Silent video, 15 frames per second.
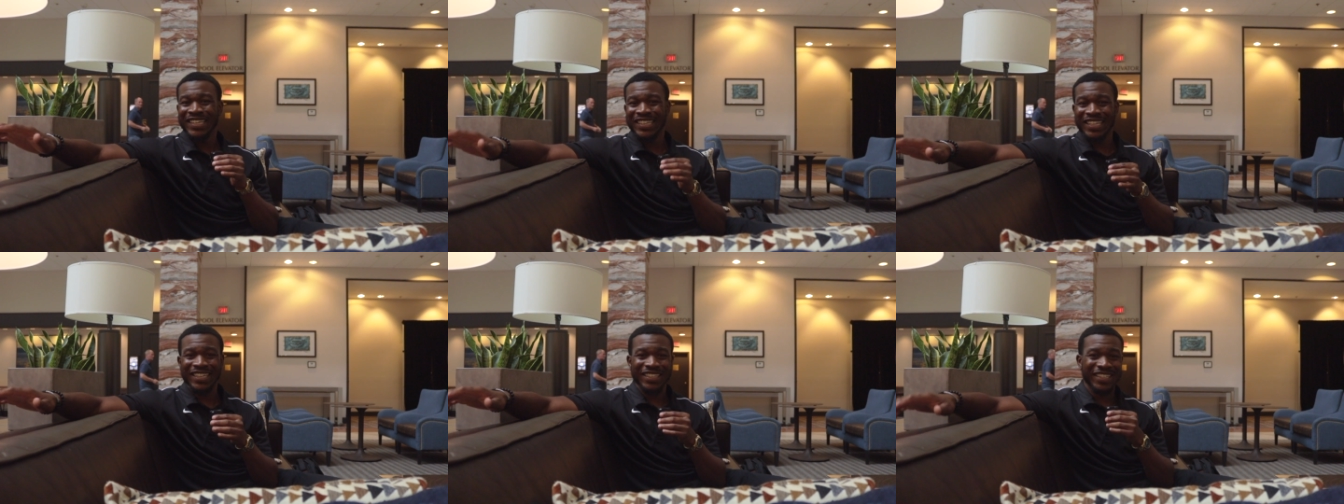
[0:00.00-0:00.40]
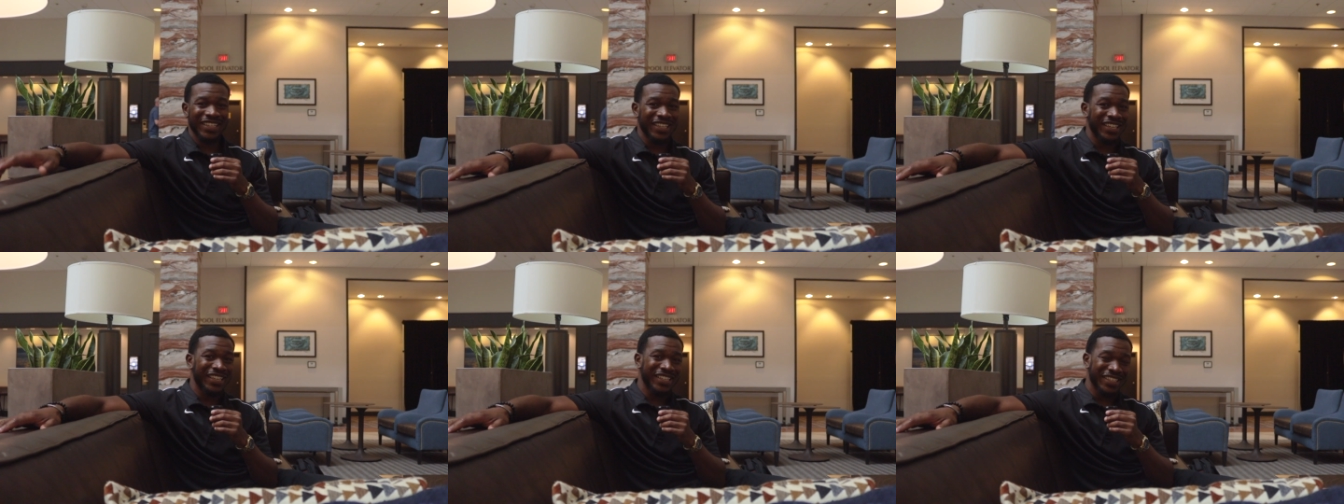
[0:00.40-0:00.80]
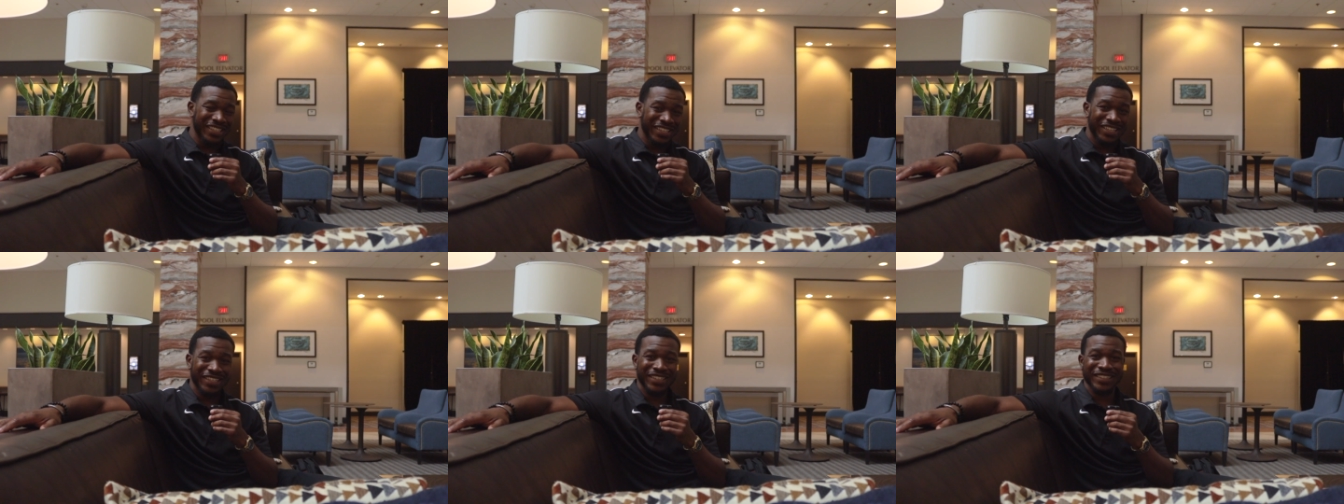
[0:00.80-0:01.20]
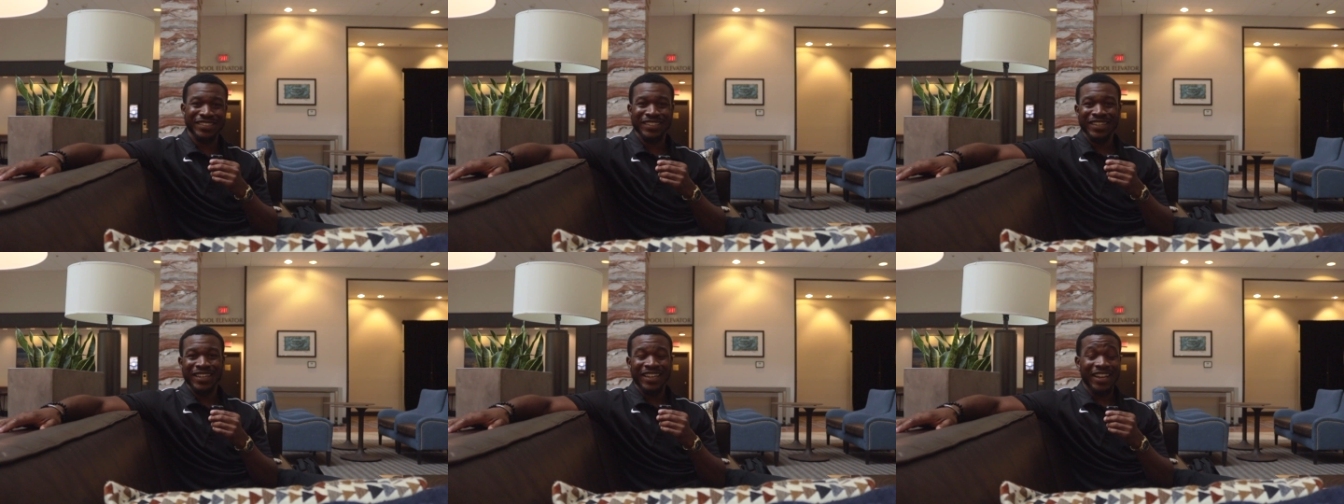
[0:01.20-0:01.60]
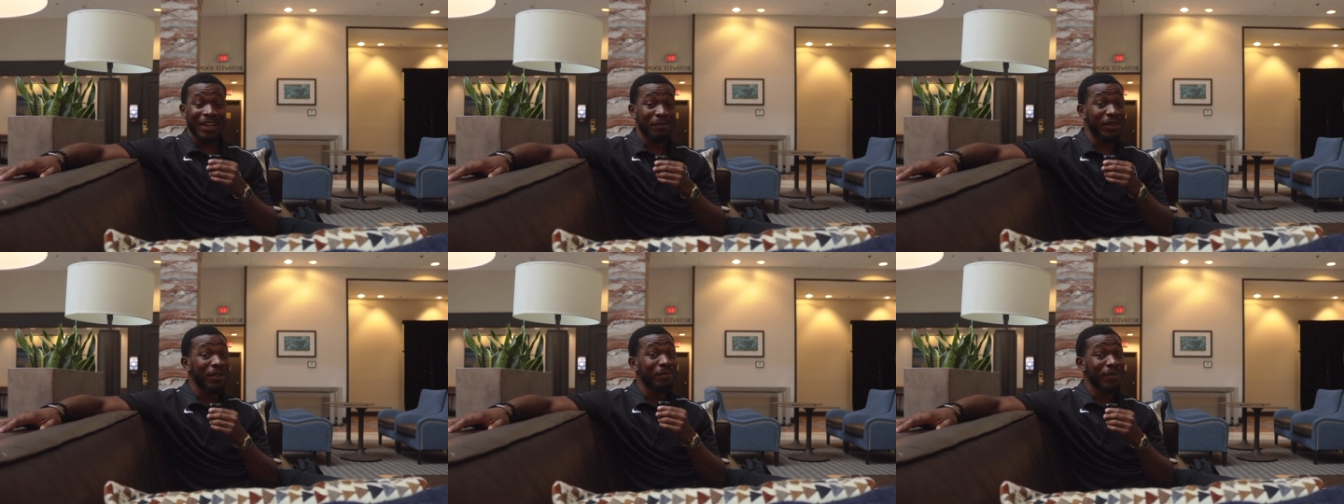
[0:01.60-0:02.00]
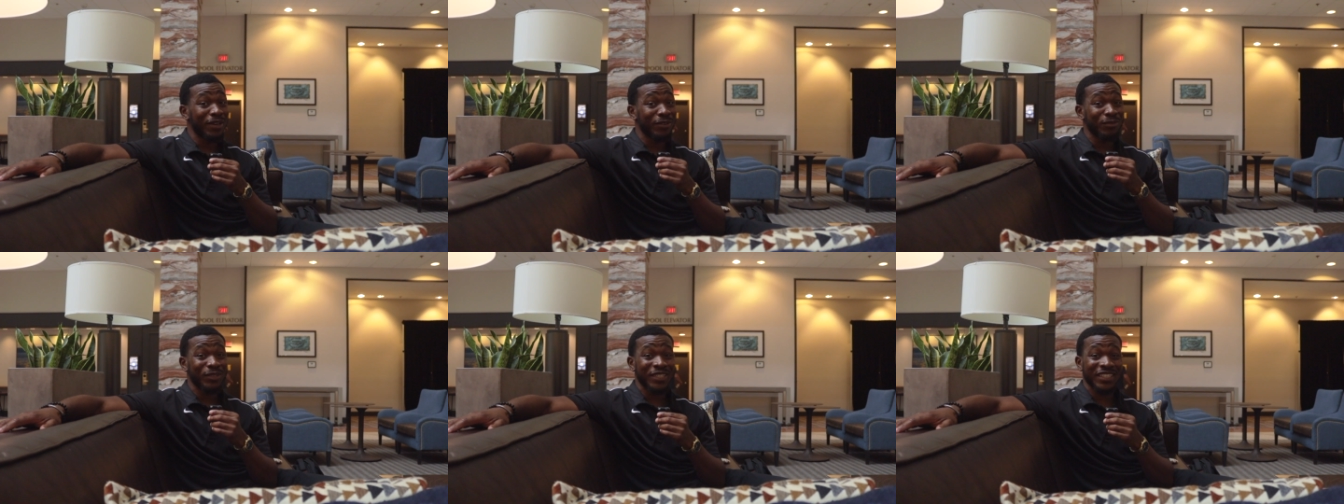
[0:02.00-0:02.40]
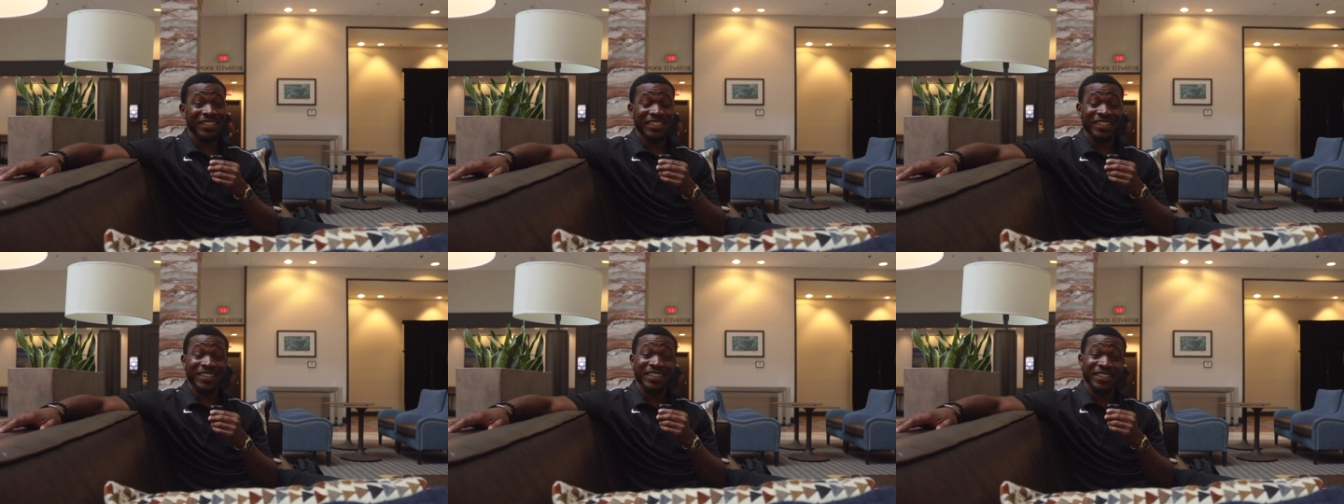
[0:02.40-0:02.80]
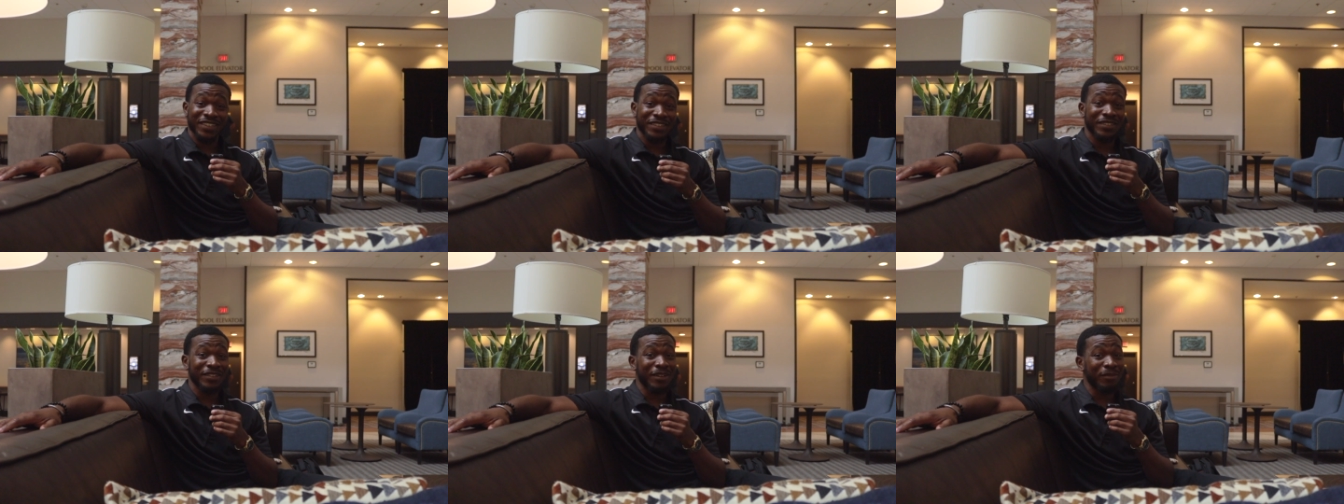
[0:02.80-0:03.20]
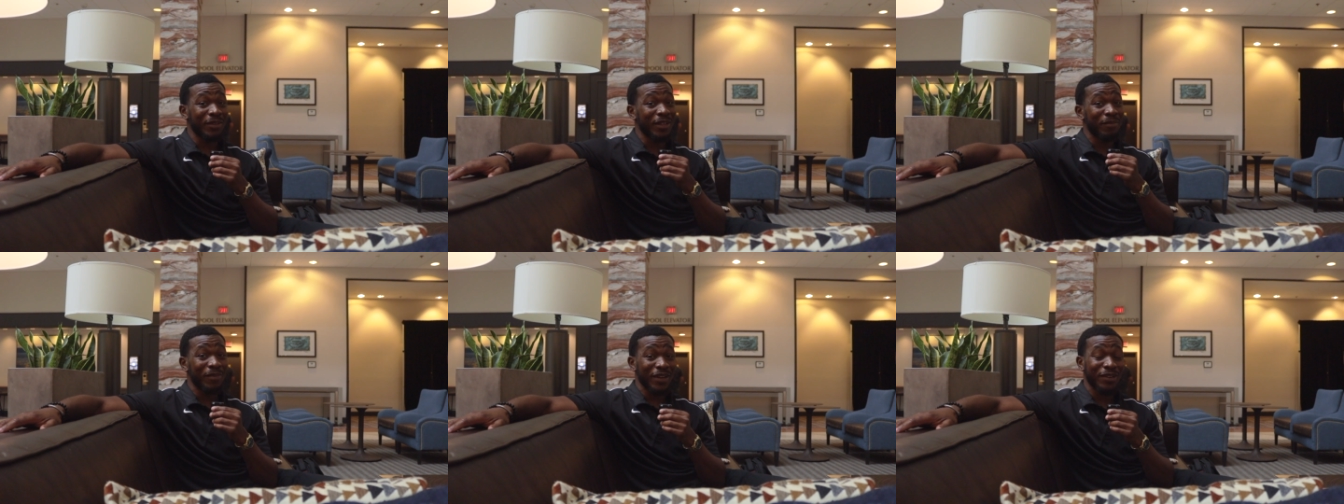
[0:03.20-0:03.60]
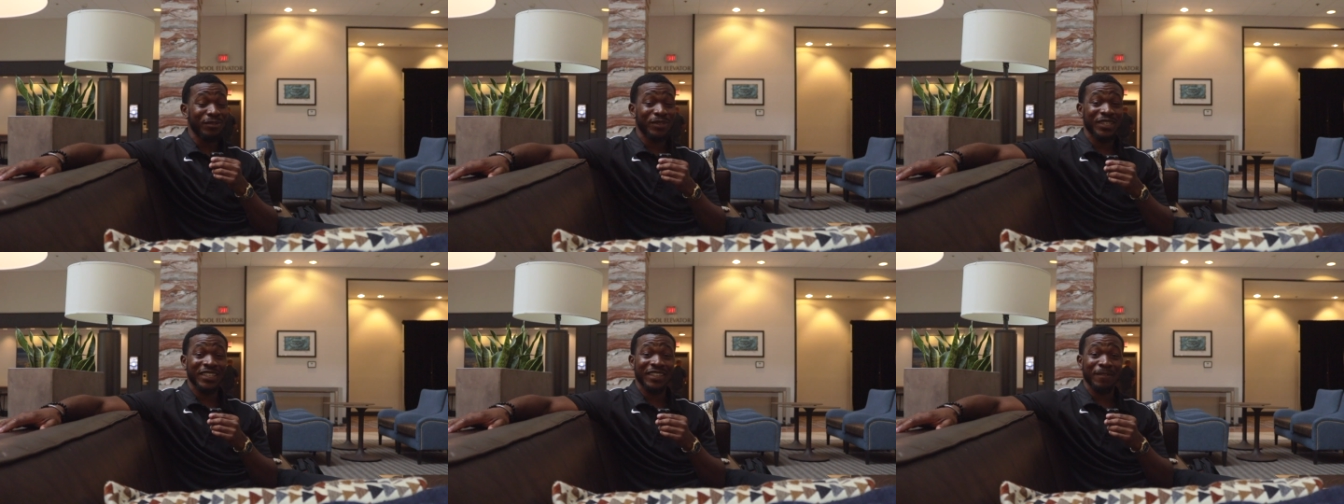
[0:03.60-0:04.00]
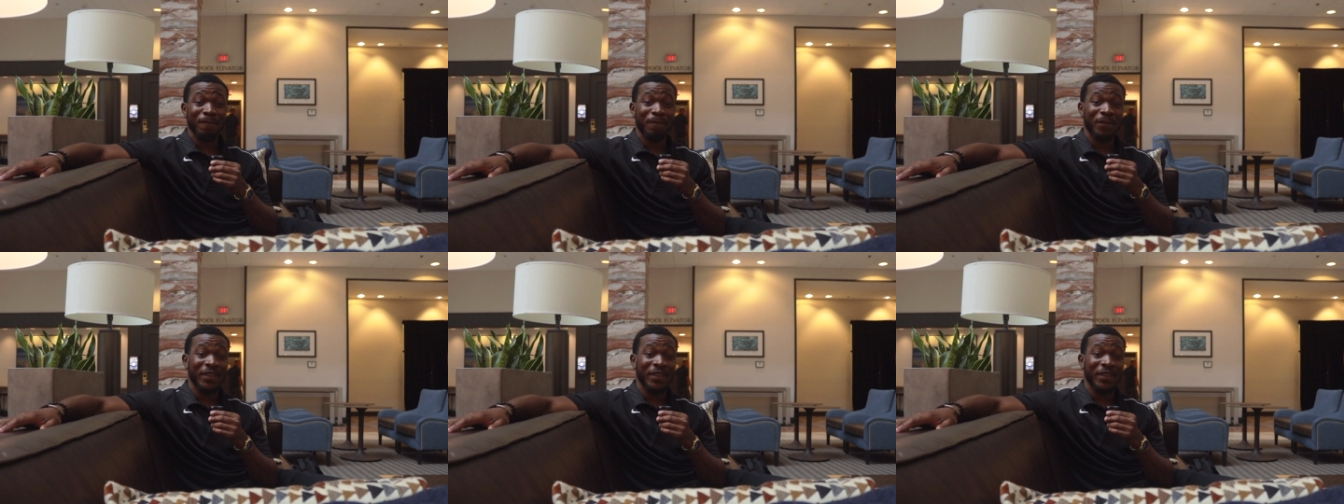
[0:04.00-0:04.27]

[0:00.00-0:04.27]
That thing clean. I'm getting better with it. Y'all hear it. I'm getting better with it.